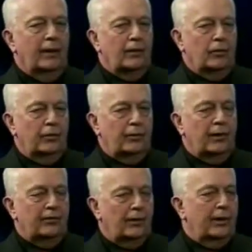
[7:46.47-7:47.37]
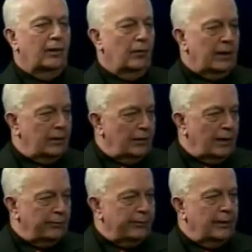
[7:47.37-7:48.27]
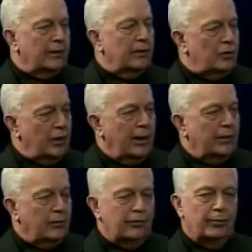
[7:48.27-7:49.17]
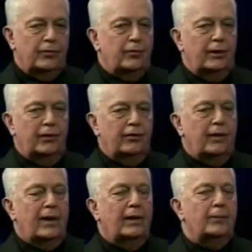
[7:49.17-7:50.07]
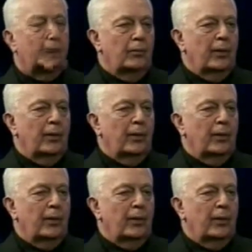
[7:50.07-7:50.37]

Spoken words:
And of course we had a sleigh and reindeer out front and a giant Christmas tree inside.